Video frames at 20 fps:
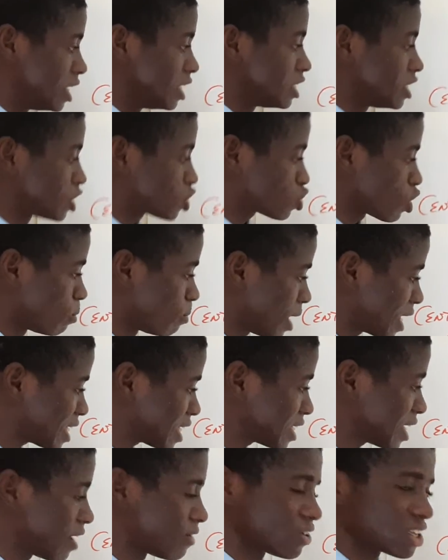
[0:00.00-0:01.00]
The
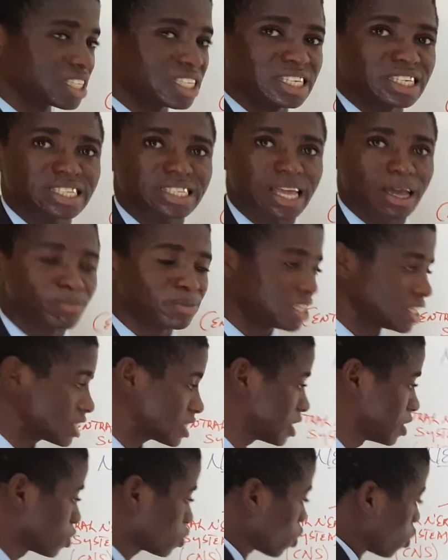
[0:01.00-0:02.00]
somatic nervous system, this is